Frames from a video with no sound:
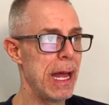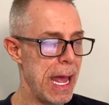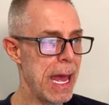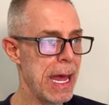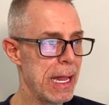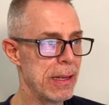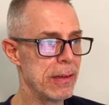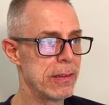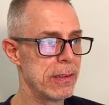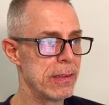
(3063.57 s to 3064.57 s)

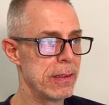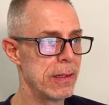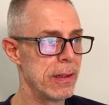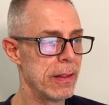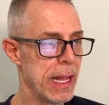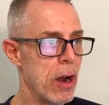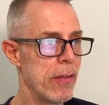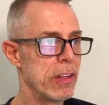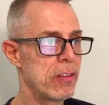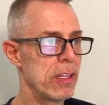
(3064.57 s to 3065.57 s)
And then
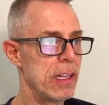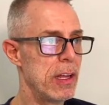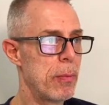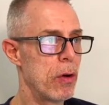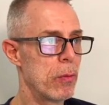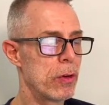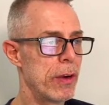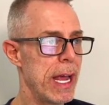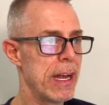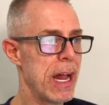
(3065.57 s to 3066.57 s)
obviously the opponent will
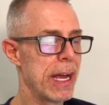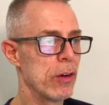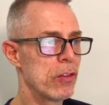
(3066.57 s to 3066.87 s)
create an IGO.